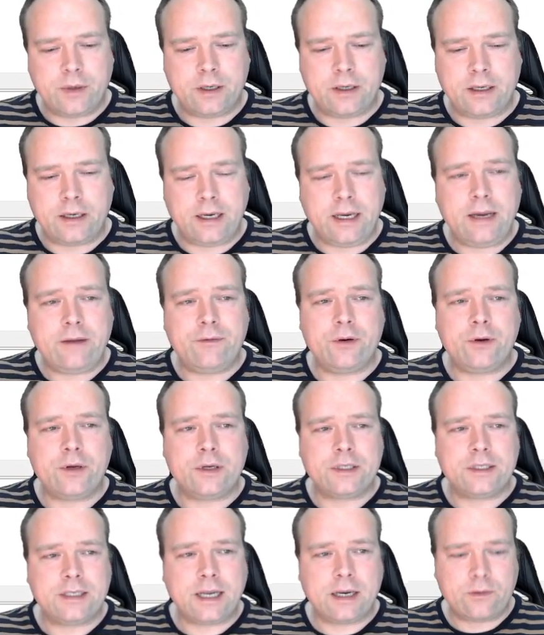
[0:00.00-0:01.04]
But if you
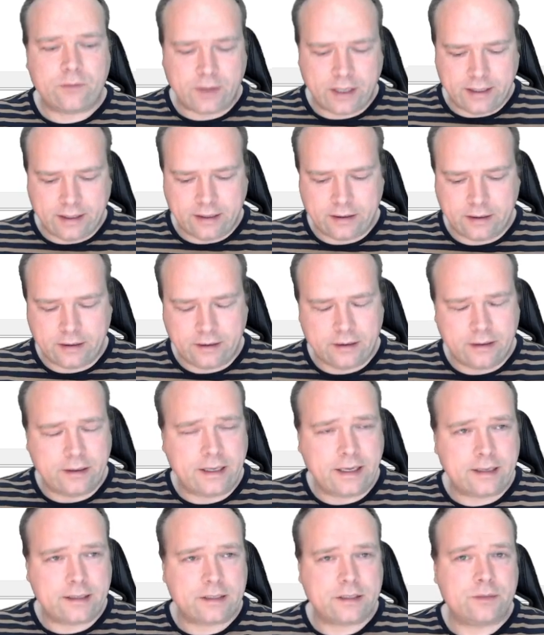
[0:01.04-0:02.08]
just start writing
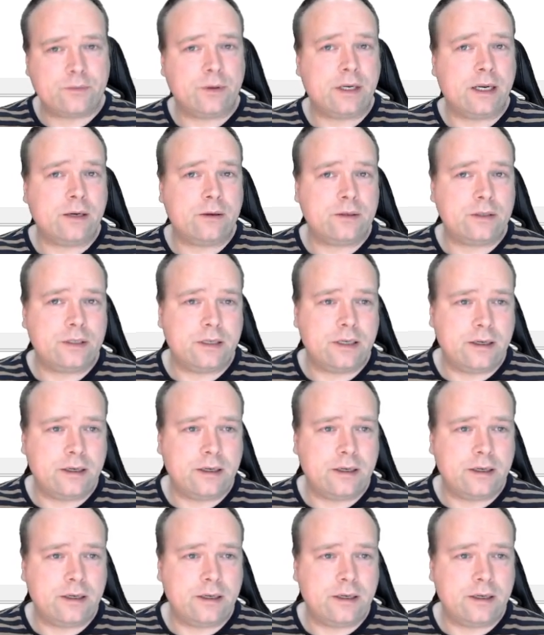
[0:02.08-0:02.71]
letters without